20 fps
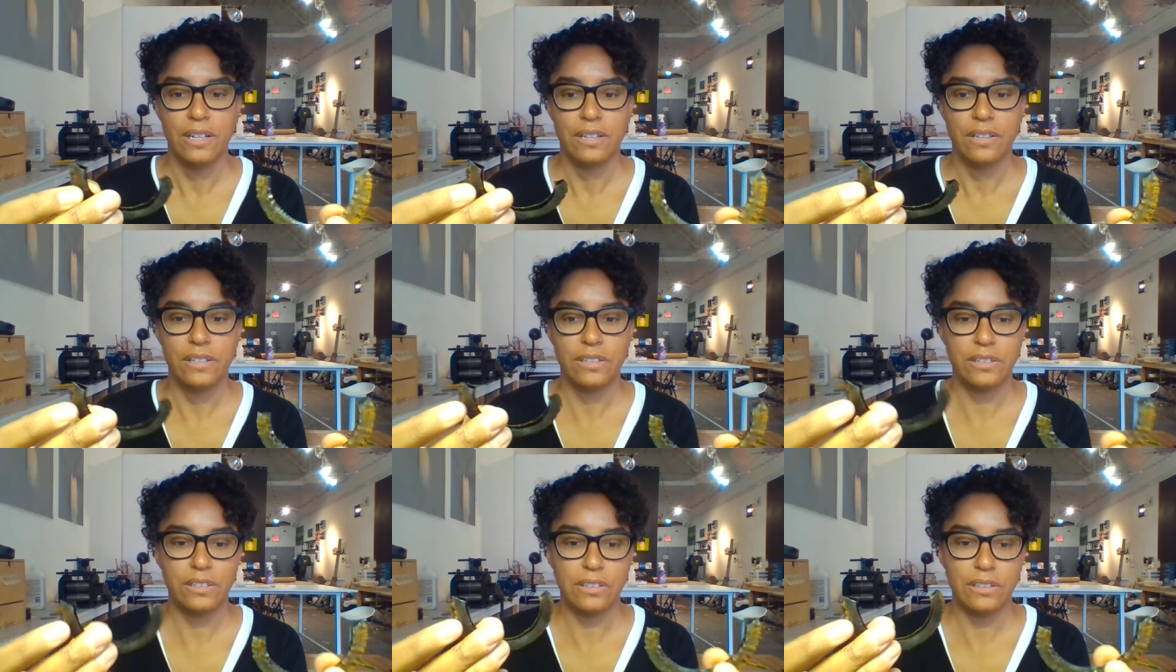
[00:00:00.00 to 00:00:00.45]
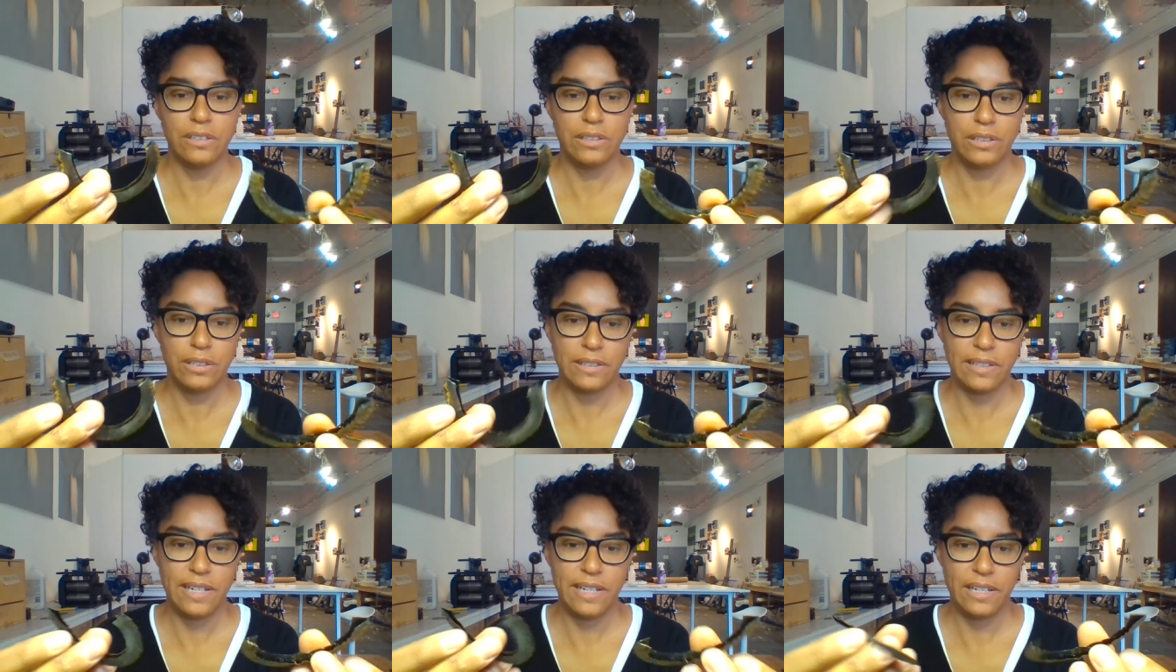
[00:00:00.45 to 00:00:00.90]
This
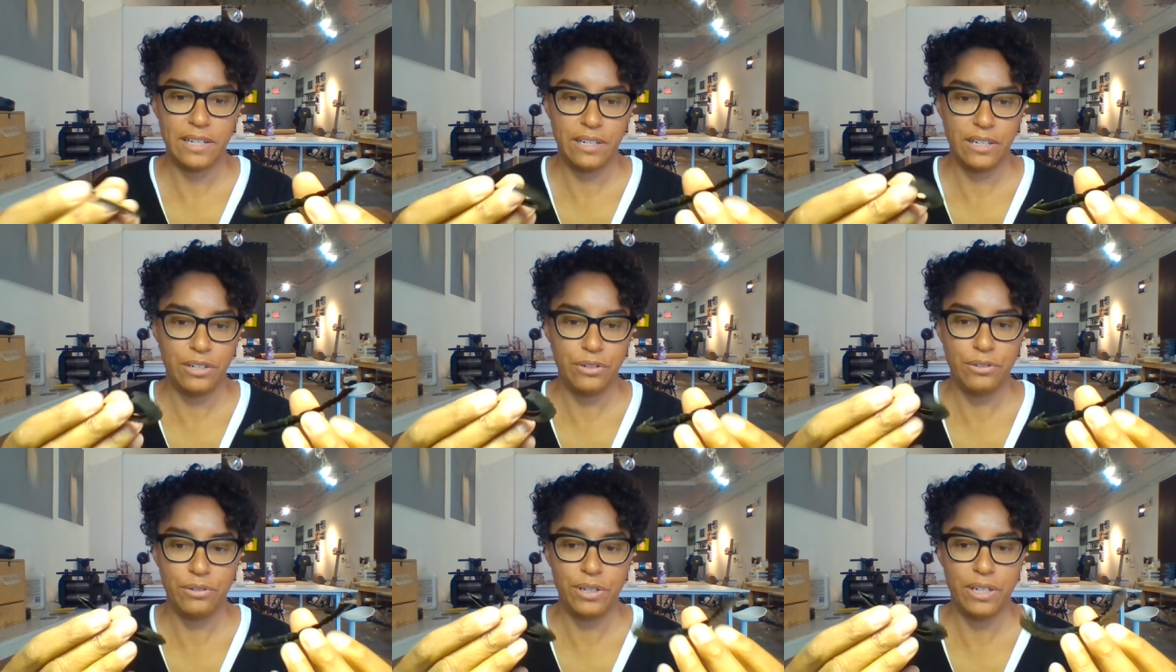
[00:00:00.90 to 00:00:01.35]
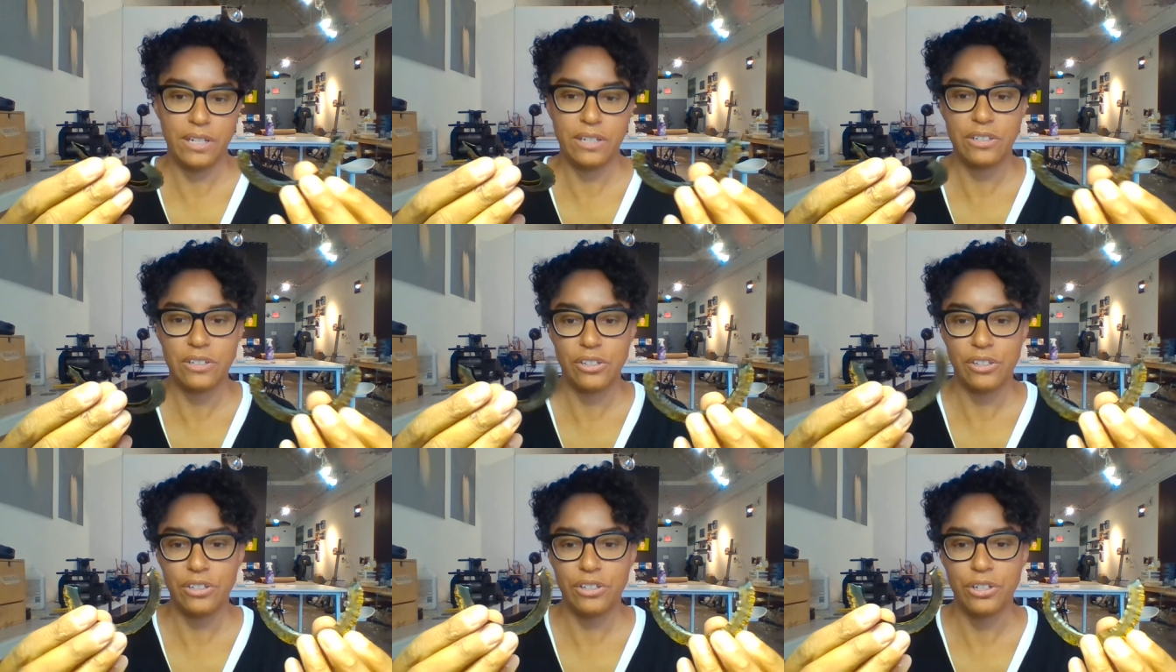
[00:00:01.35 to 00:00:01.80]
is you
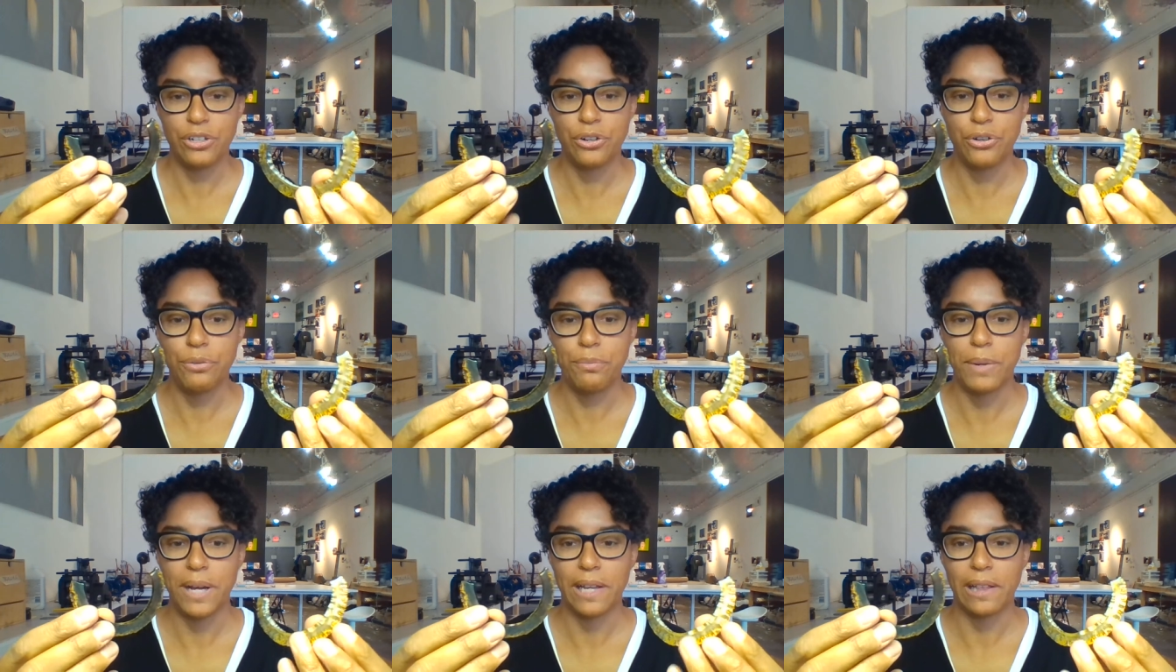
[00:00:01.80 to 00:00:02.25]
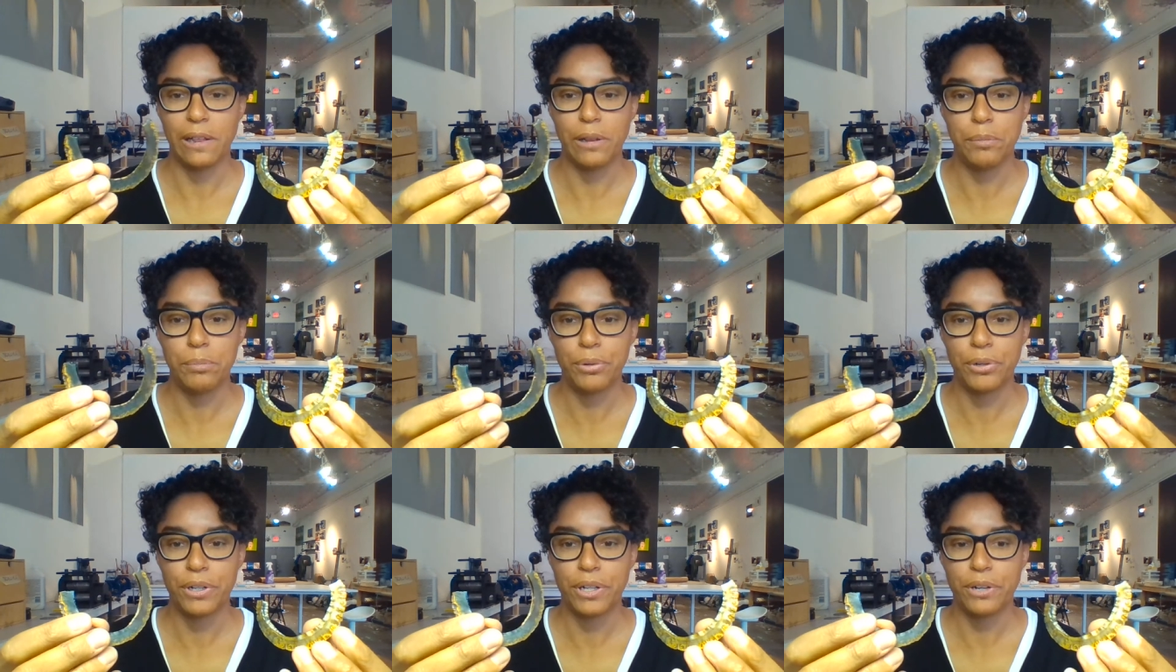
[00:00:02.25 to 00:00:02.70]
need to know
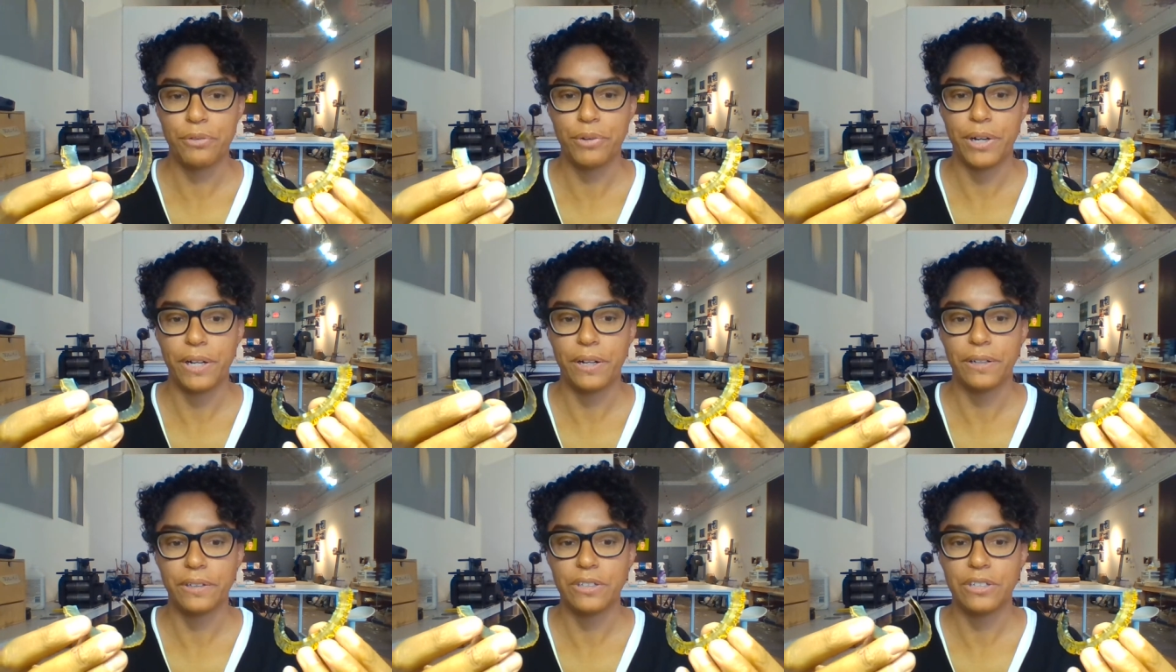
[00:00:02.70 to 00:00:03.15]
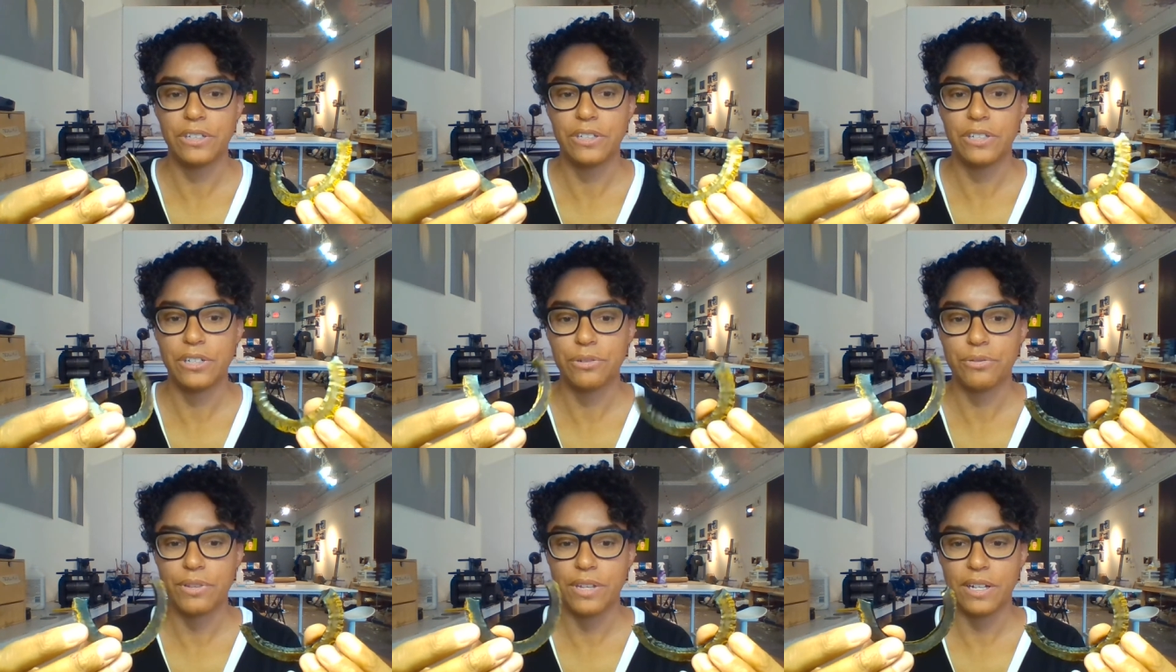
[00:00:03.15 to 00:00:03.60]
metal pretty well to
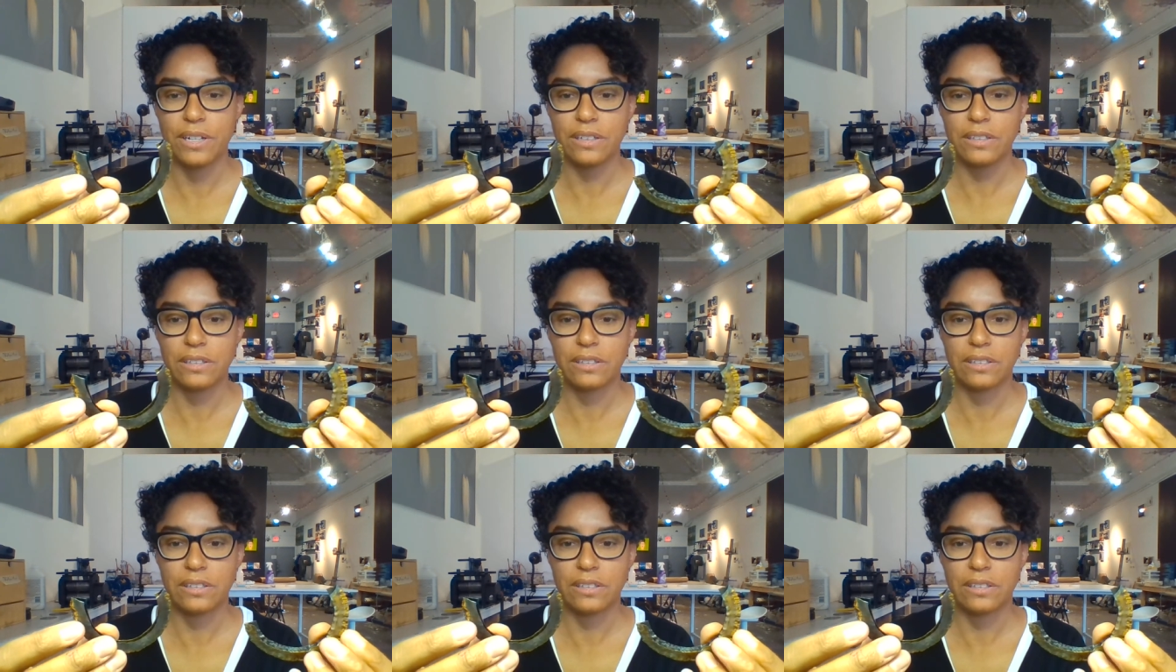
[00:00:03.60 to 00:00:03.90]
do this,